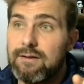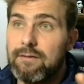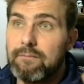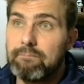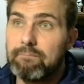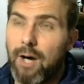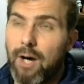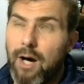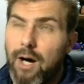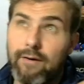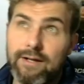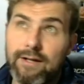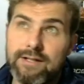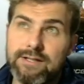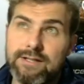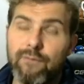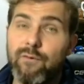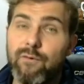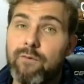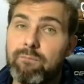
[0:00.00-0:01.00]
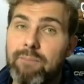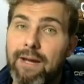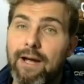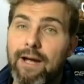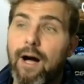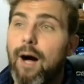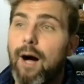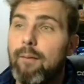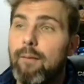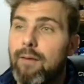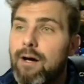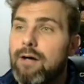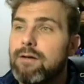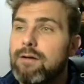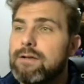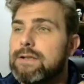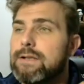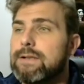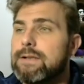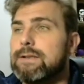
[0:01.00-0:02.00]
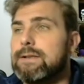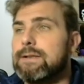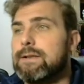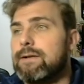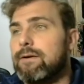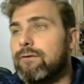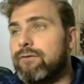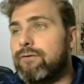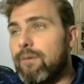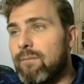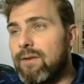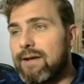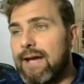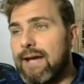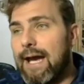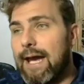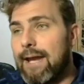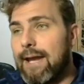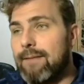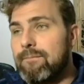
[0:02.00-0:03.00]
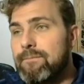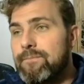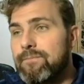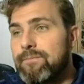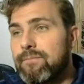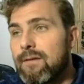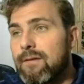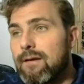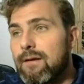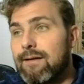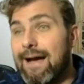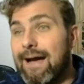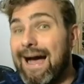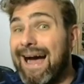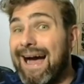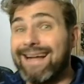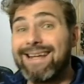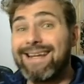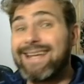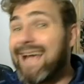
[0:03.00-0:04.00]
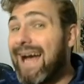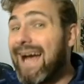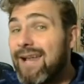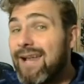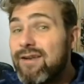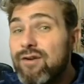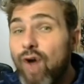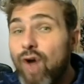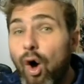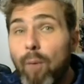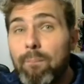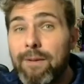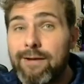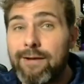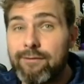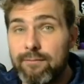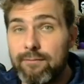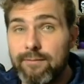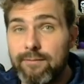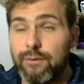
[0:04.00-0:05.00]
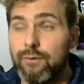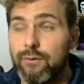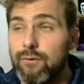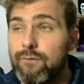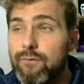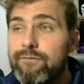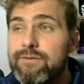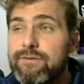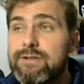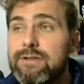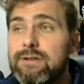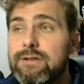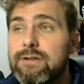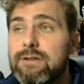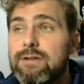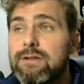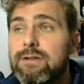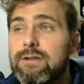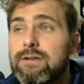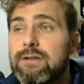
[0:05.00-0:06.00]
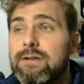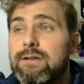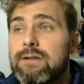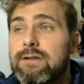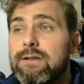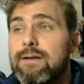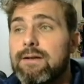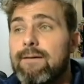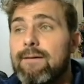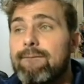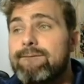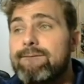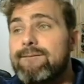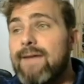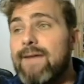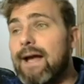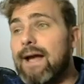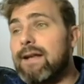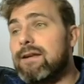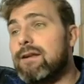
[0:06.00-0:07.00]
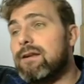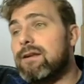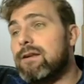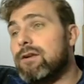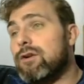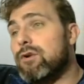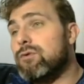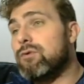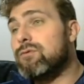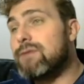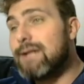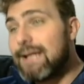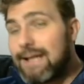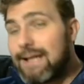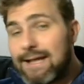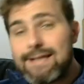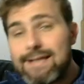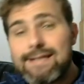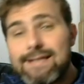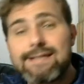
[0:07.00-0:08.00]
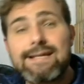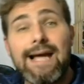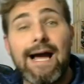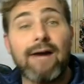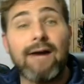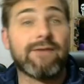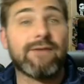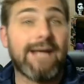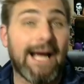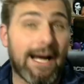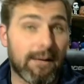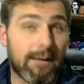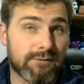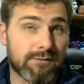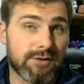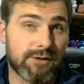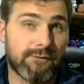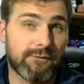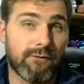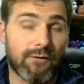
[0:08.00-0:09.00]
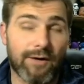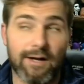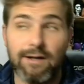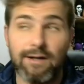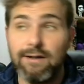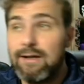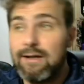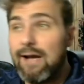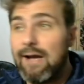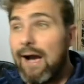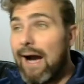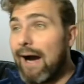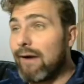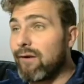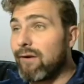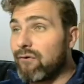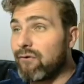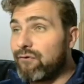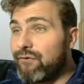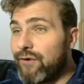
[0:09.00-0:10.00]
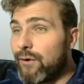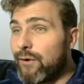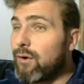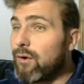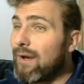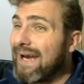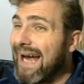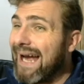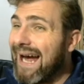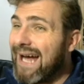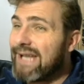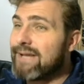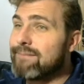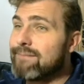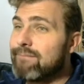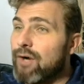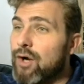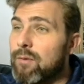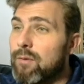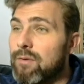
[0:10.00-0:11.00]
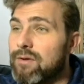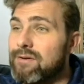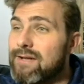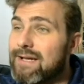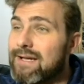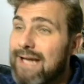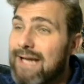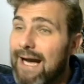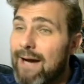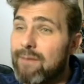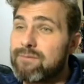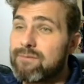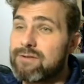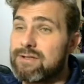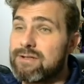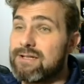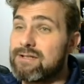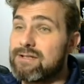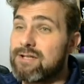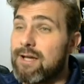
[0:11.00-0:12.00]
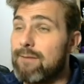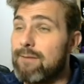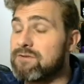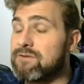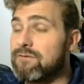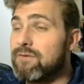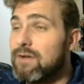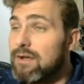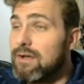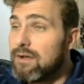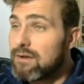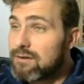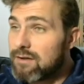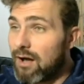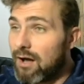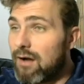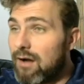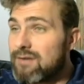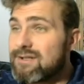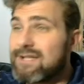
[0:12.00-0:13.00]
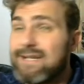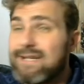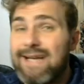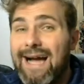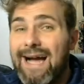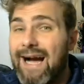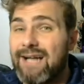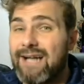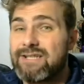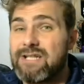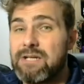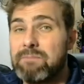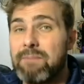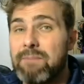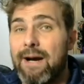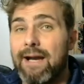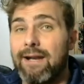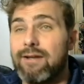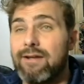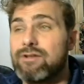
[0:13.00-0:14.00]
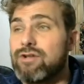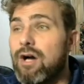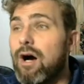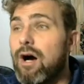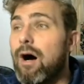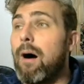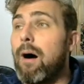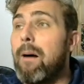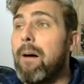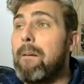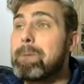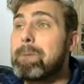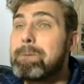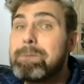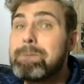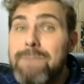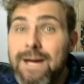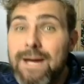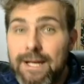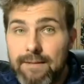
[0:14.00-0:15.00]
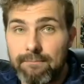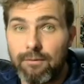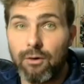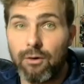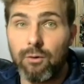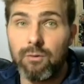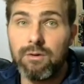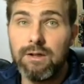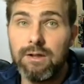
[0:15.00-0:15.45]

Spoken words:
barring stuff with big armor, from the game, and cannot be removed, then you need to have counters for it. And I feel like at the moment, the counters in terms of cards that can actually banish are minimal.